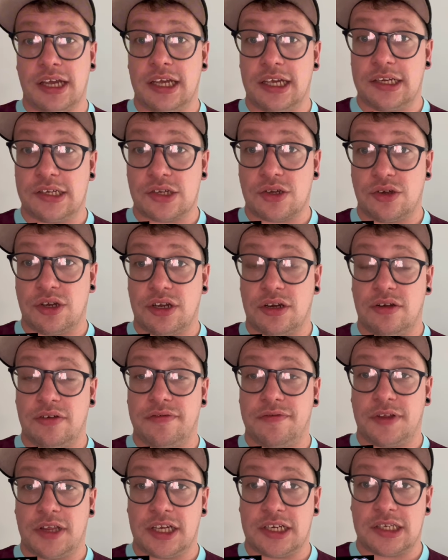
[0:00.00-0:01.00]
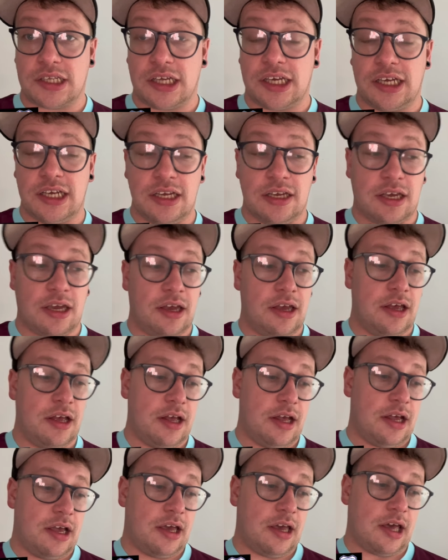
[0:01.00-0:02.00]
he is good enough for this league.
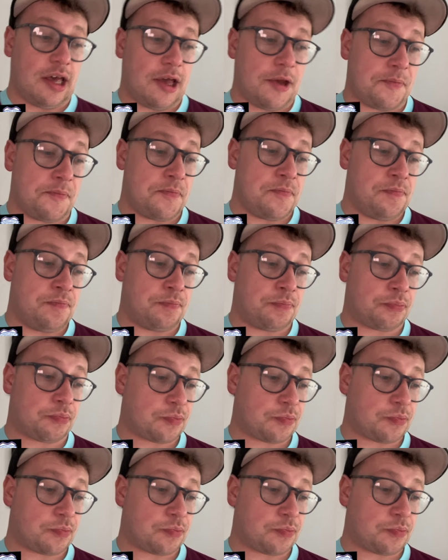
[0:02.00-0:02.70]
And